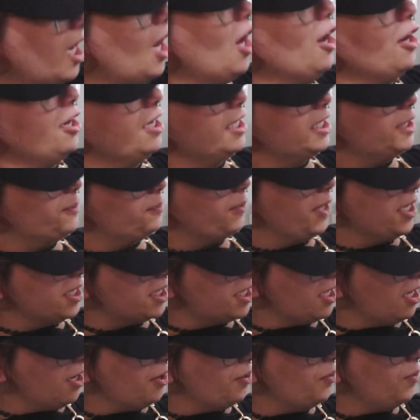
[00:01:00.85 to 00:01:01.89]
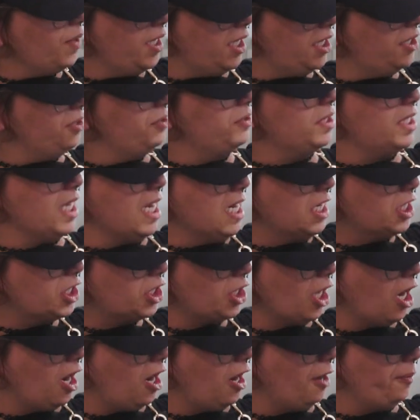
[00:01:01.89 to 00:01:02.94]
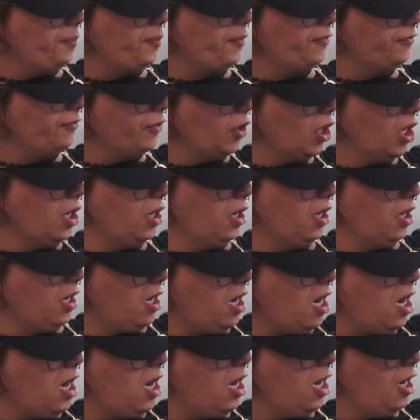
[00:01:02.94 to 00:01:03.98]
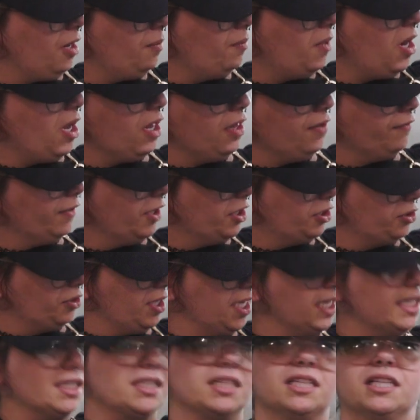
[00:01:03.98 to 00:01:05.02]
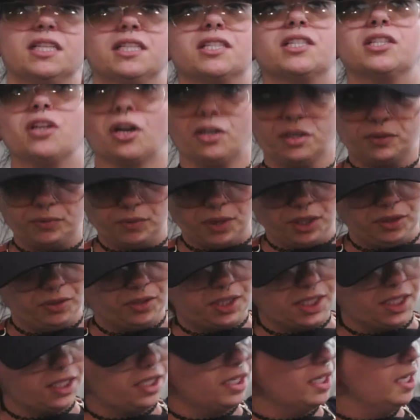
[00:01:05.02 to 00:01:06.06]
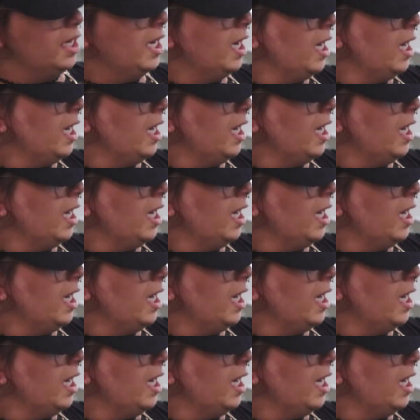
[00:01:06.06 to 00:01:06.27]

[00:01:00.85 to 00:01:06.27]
Our espresso we use in shop for all of our drinks is dark roast.